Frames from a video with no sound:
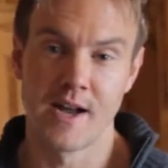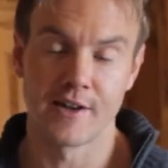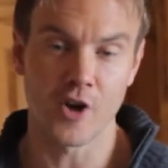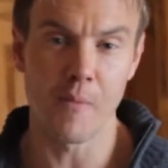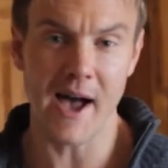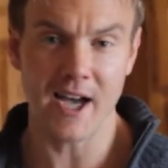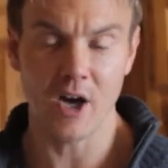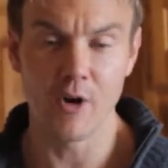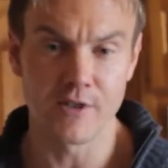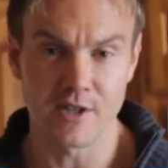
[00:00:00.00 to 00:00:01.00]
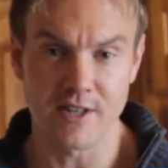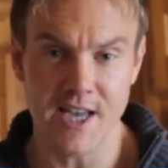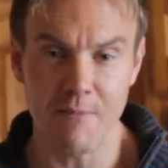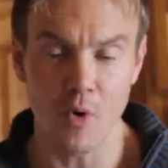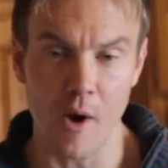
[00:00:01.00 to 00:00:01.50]
Let's go back over to the
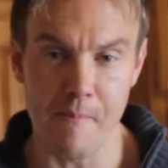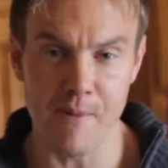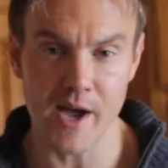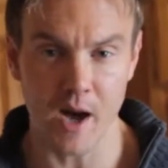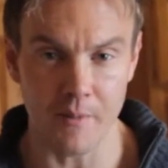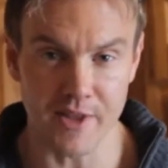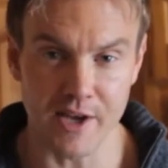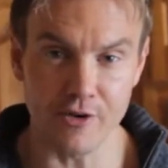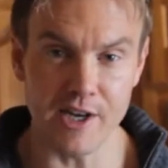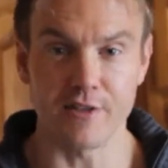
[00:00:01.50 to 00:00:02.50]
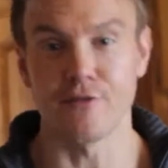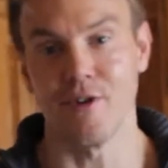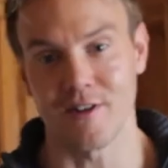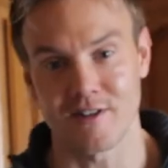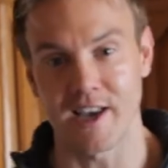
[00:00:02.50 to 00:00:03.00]
table and pick up the ingredients for
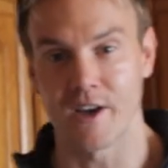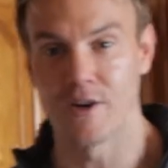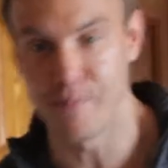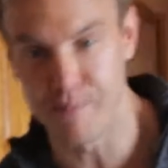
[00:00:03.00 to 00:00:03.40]
our second